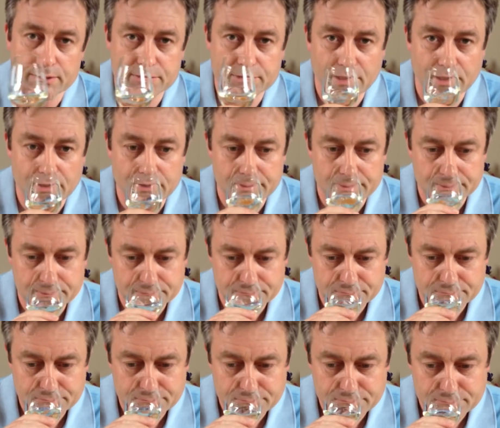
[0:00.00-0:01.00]
so
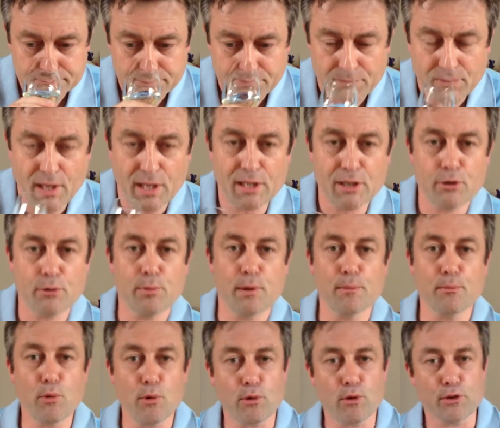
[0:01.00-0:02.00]
a little
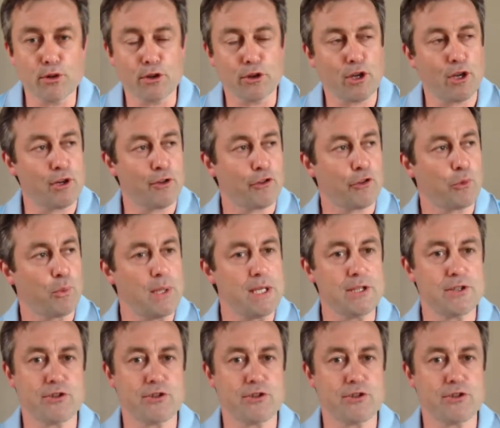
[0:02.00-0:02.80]
bit more on the kind of sweet